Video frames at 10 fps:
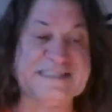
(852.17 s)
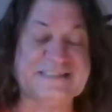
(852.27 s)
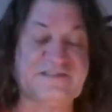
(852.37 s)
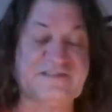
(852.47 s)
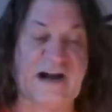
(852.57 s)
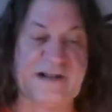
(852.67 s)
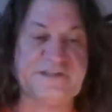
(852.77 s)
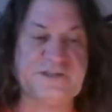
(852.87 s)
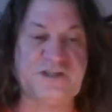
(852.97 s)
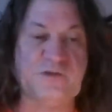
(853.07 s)

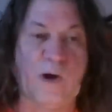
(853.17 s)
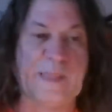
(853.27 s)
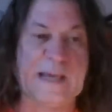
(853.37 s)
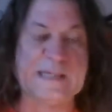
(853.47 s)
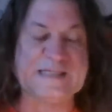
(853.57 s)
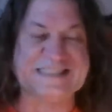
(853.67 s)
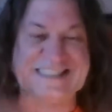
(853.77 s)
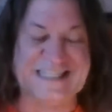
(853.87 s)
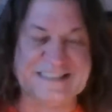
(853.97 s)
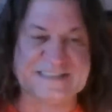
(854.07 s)
strategy when I
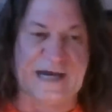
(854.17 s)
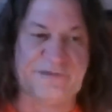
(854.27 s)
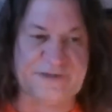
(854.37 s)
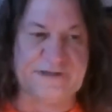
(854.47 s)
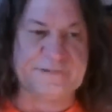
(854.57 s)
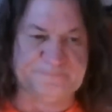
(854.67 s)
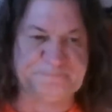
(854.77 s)
study something.